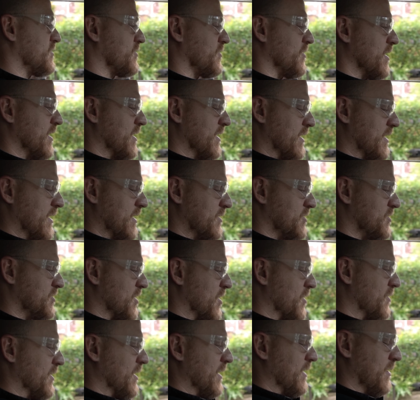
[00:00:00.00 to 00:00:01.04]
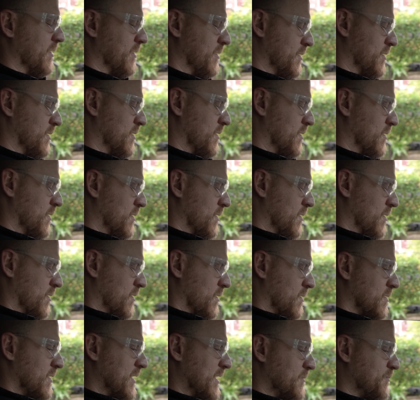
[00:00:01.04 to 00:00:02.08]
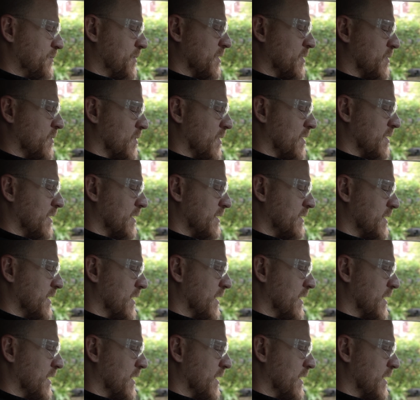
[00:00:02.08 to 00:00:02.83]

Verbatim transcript: screen and it showed it. That's pretty cool. I like